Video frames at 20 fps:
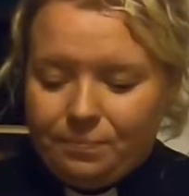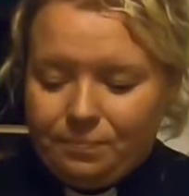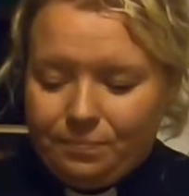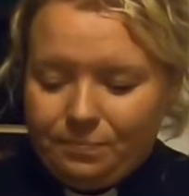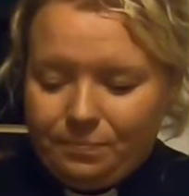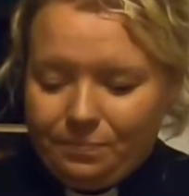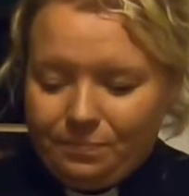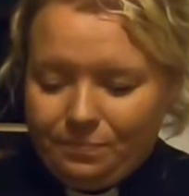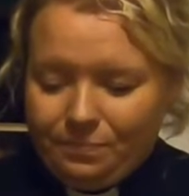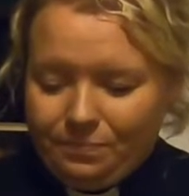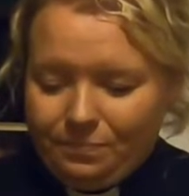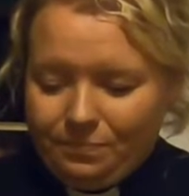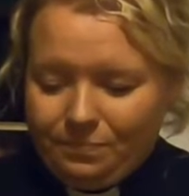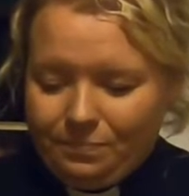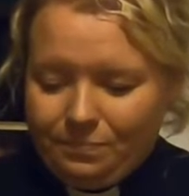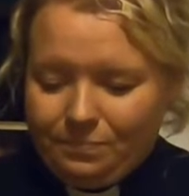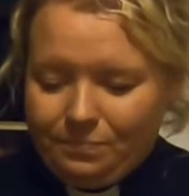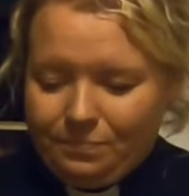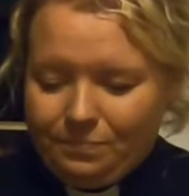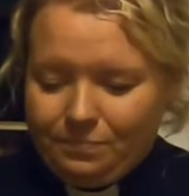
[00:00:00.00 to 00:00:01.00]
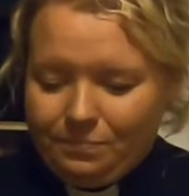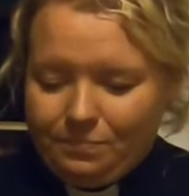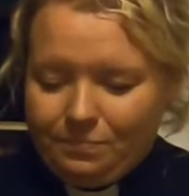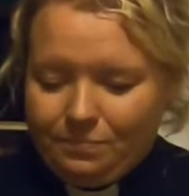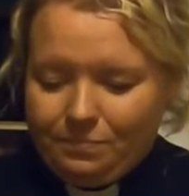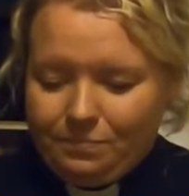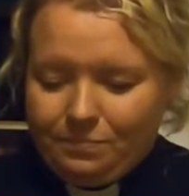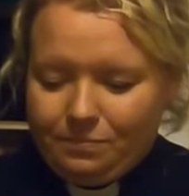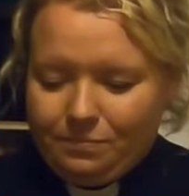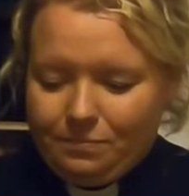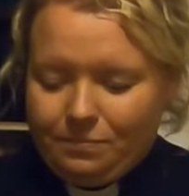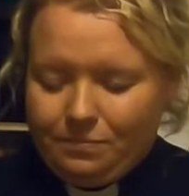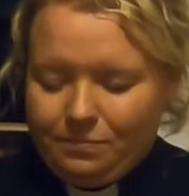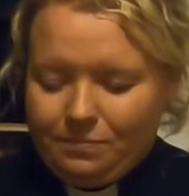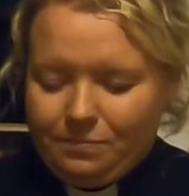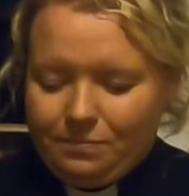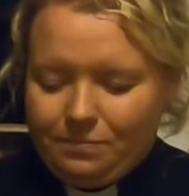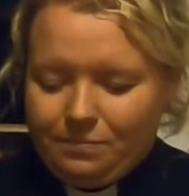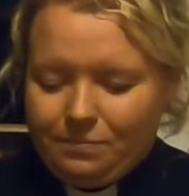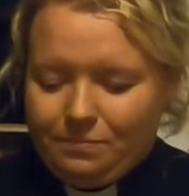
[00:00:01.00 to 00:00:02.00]

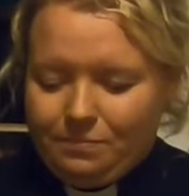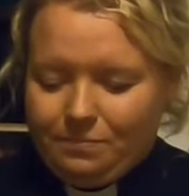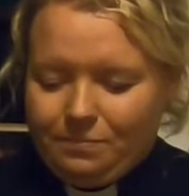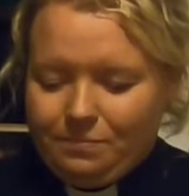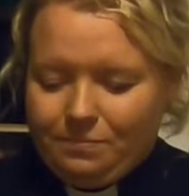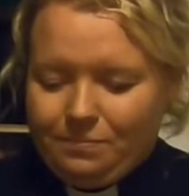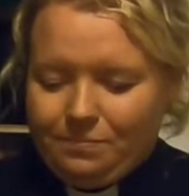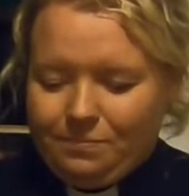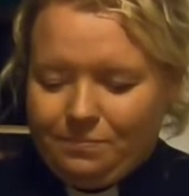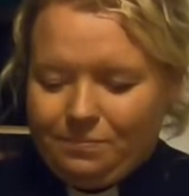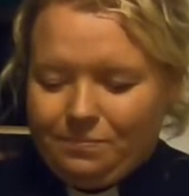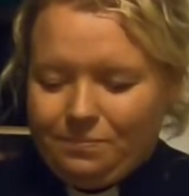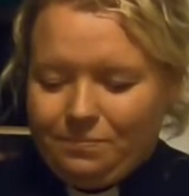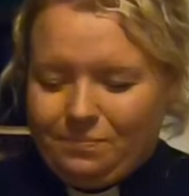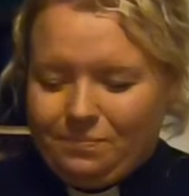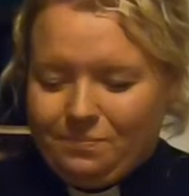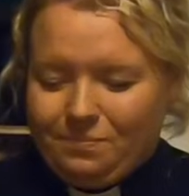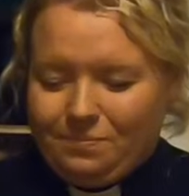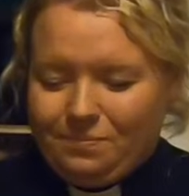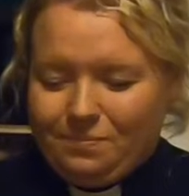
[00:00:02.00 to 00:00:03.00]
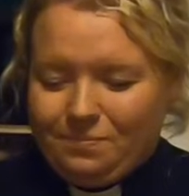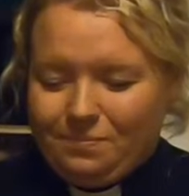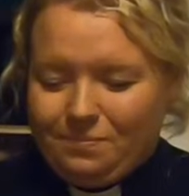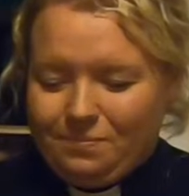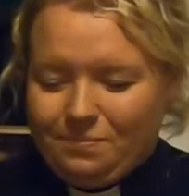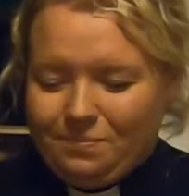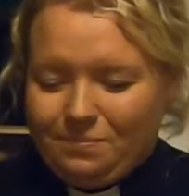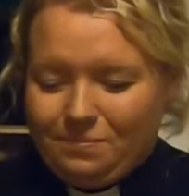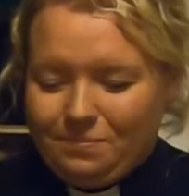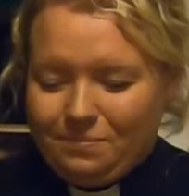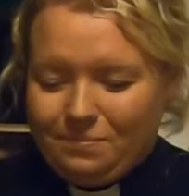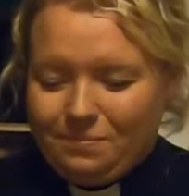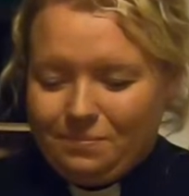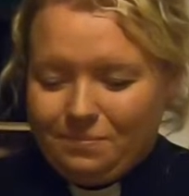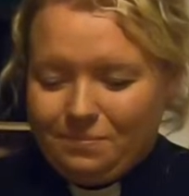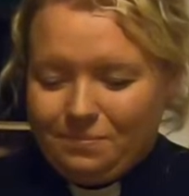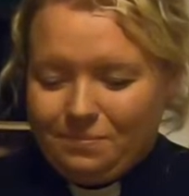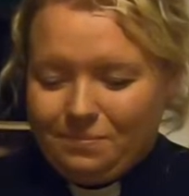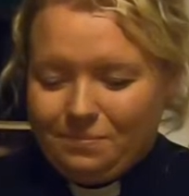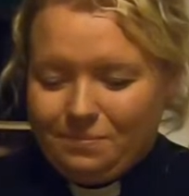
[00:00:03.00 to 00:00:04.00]

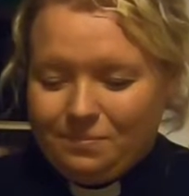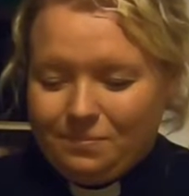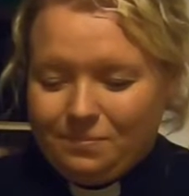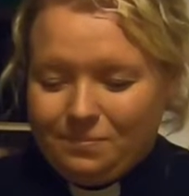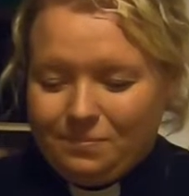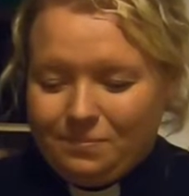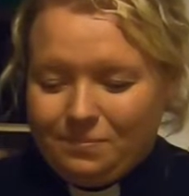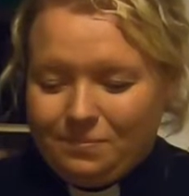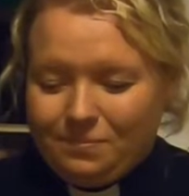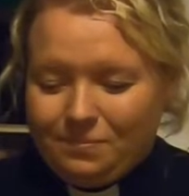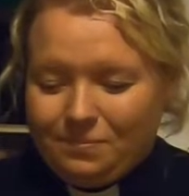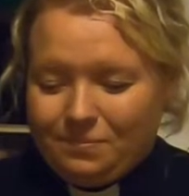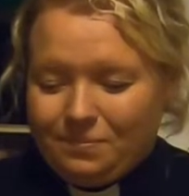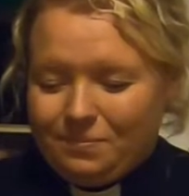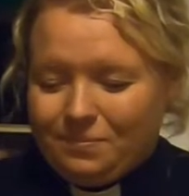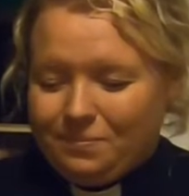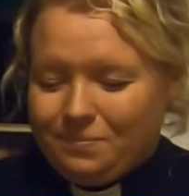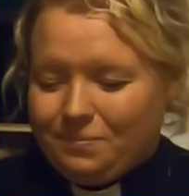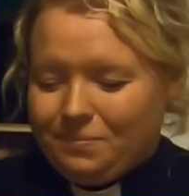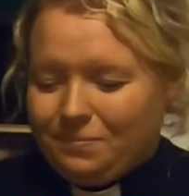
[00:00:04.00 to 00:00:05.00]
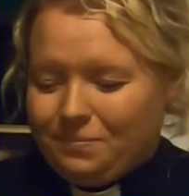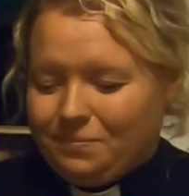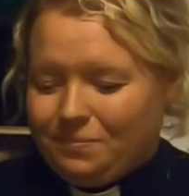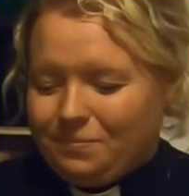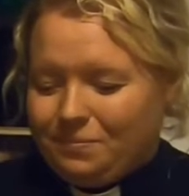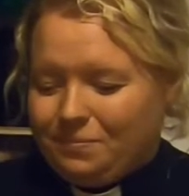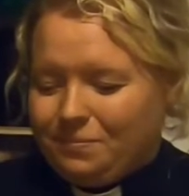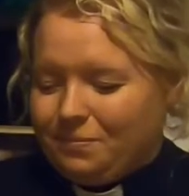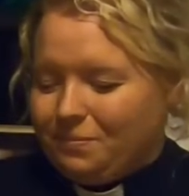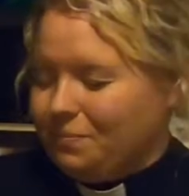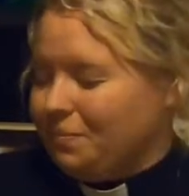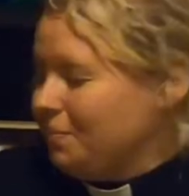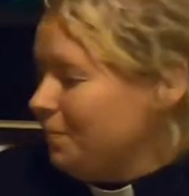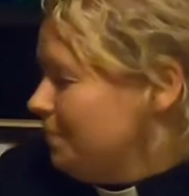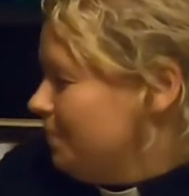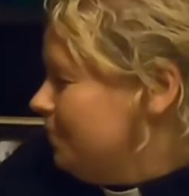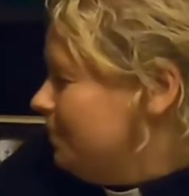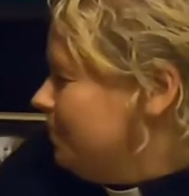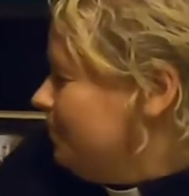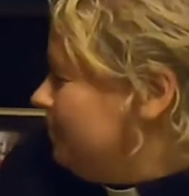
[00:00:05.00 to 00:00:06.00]

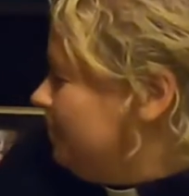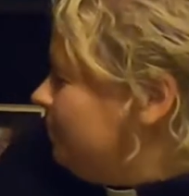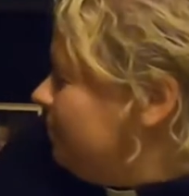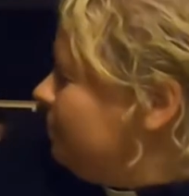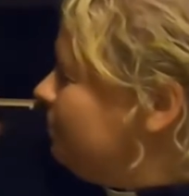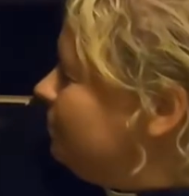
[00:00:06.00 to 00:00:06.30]
(silence)